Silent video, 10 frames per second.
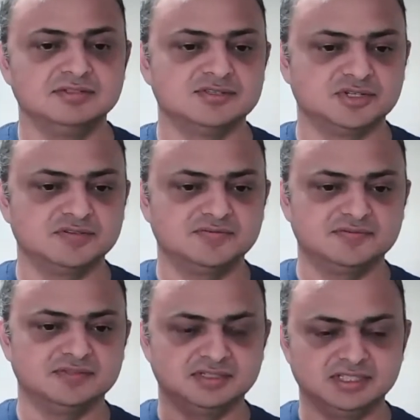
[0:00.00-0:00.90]
sort of
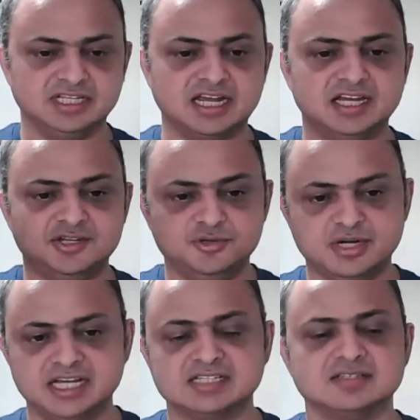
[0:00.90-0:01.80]
uh, the right
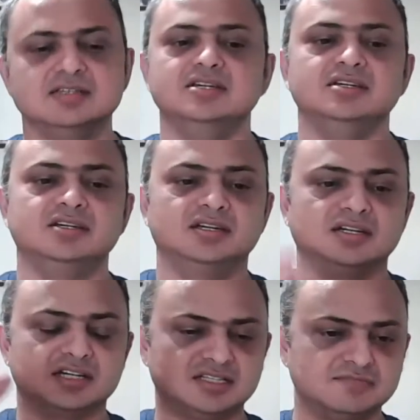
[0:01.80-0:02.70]
ux
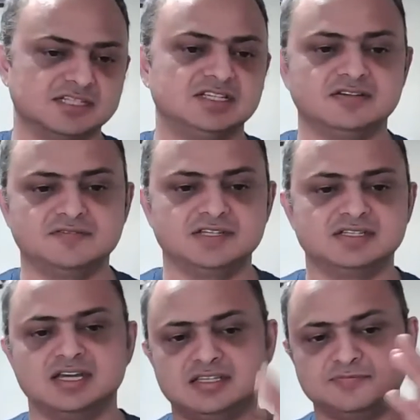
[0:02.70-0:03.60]
uh, customer
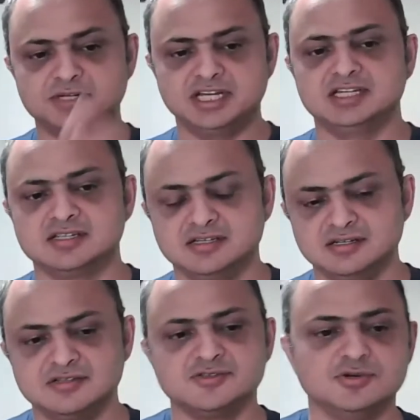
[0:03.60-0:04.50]
service, asset
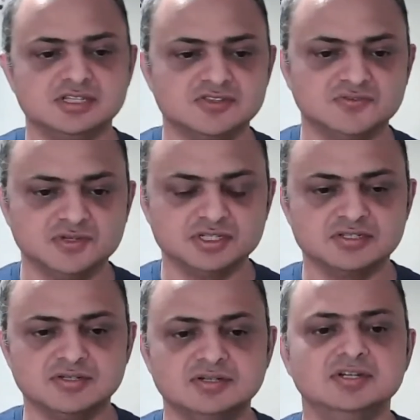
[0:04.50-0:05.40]
protection, so on and so forth.
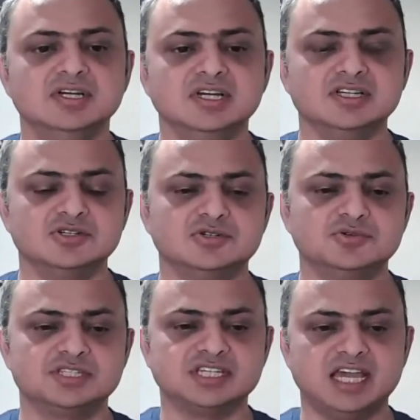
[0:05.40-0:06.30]
So, so
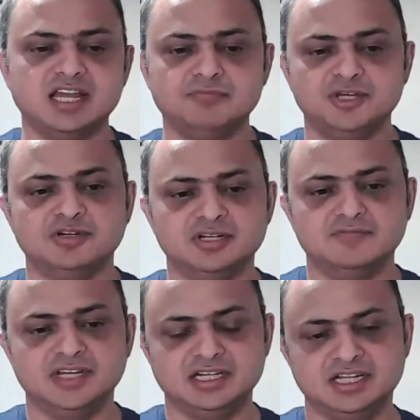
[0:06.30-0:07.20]
to scale
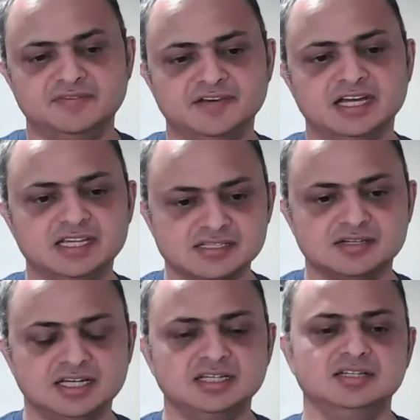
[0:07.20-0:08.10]
beyond where DeFi is
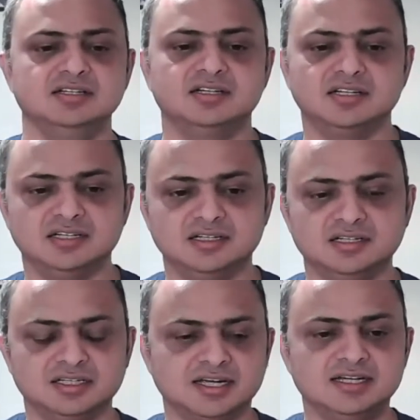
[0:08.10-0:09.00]
today,
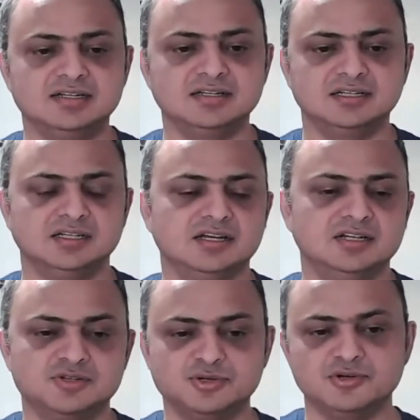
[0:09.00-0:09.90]
uh, right, and
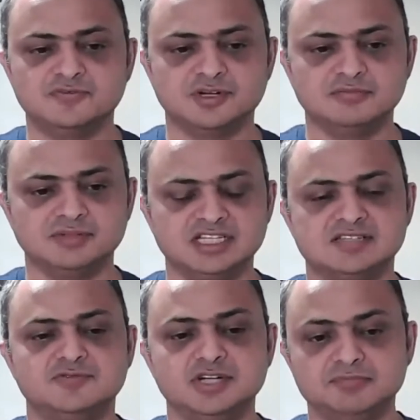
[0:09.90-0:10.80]
and to go from let's
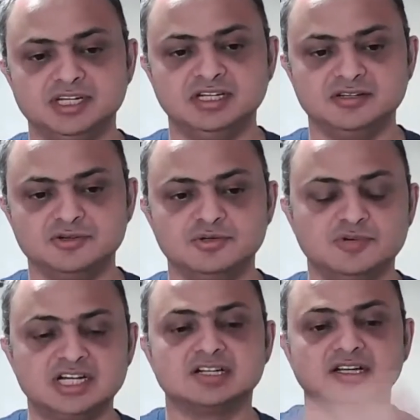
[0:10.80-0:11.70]
say 40 billion to
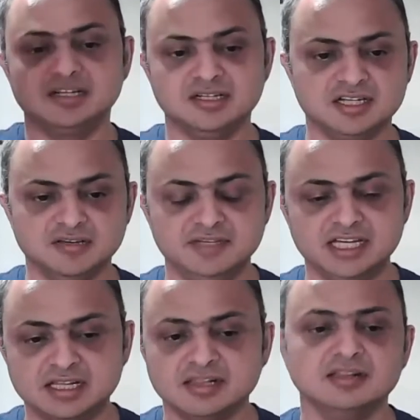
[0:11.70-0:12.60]
1 trillion in
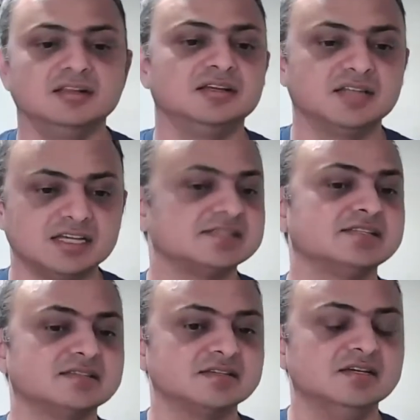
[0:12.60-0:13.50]
TVL and
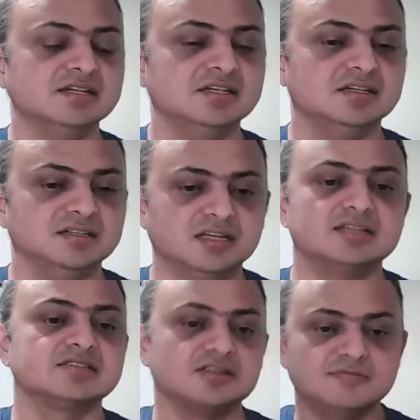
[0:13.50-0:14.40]
assets, there
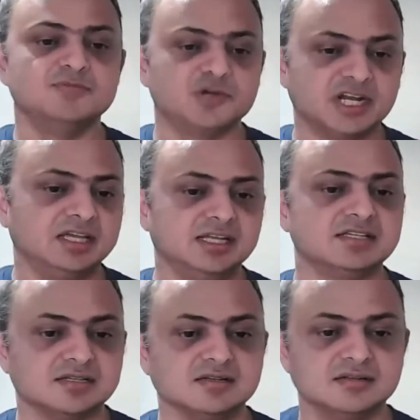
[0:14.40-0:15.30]
is going to be more
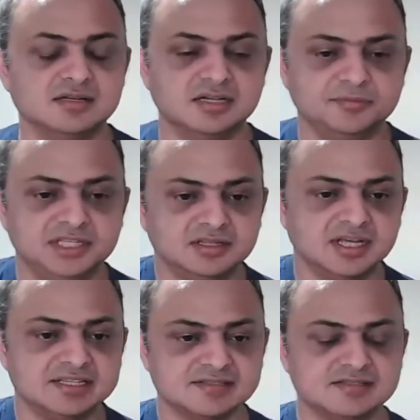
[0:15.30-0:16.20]
regulation. I mean,
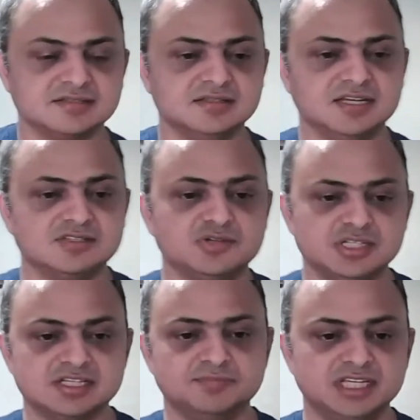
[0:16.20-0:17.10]
that's that's
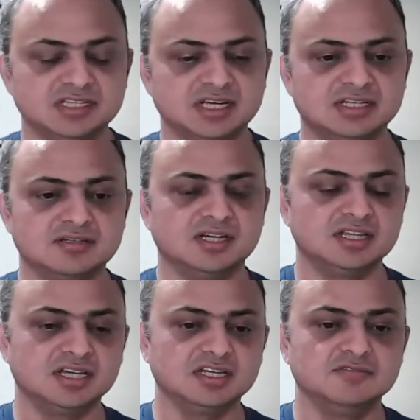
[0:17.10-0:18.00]
not something that I
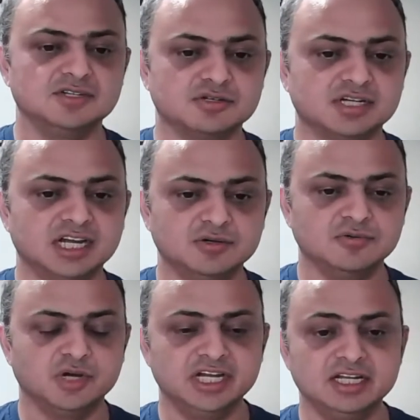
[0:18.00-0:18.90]
think anyone should try to
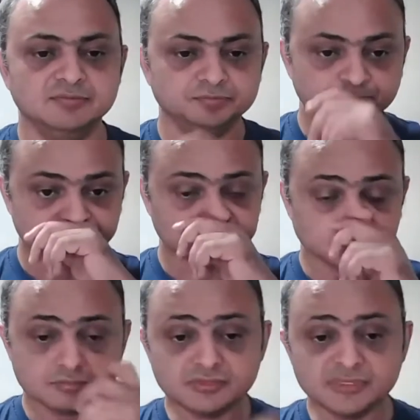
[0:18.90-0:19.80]
avoid.
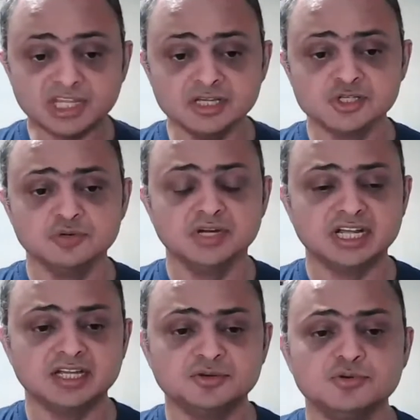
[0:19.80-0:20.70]
So, what
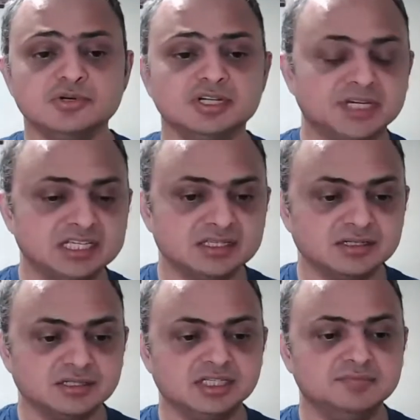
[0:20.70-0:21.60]
I do on my
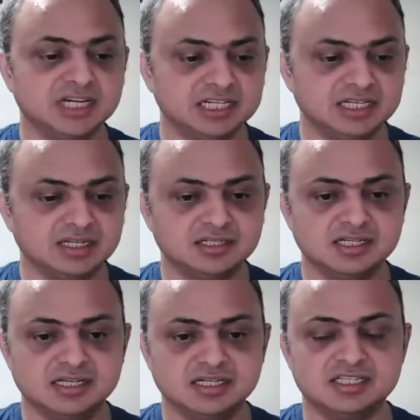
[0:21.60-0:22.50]
uh, in my day,
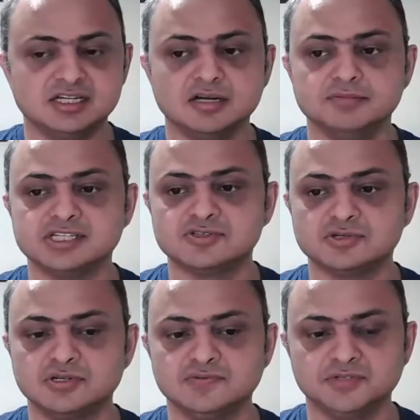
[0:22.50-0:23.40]
day, day job is
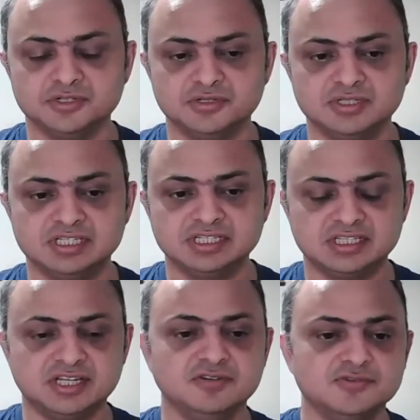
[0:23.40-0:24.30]
sort of you know
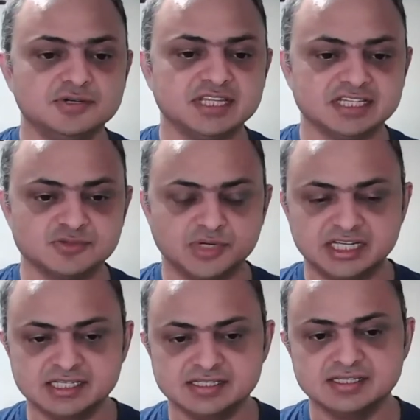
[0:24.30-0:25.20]
th- three or four things. One
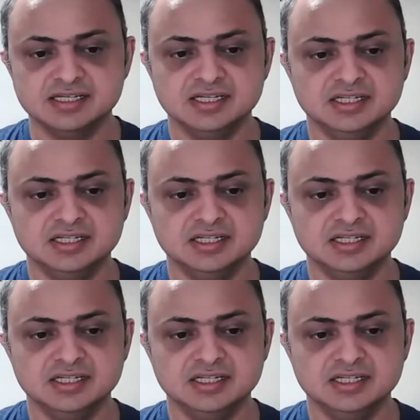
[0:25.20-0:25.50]
is